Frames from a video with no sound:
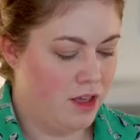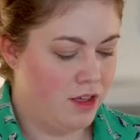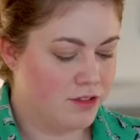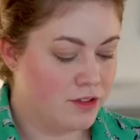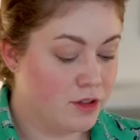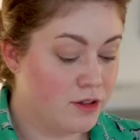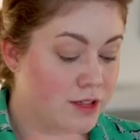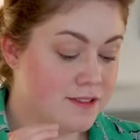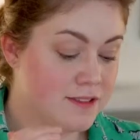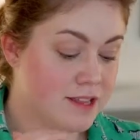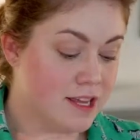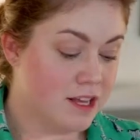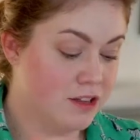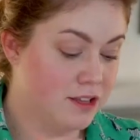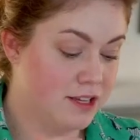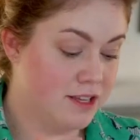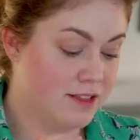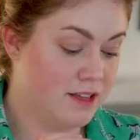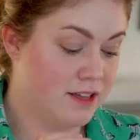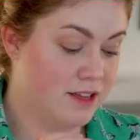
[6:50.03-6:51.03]
So let's take a
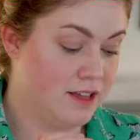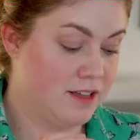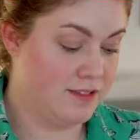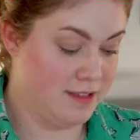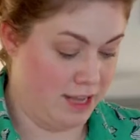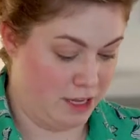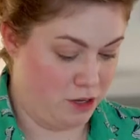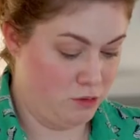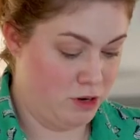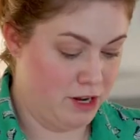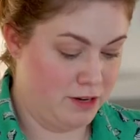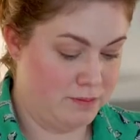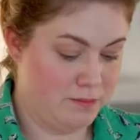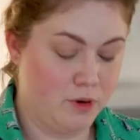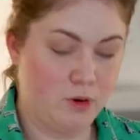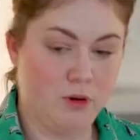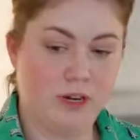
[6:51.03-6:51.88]
look at the second one.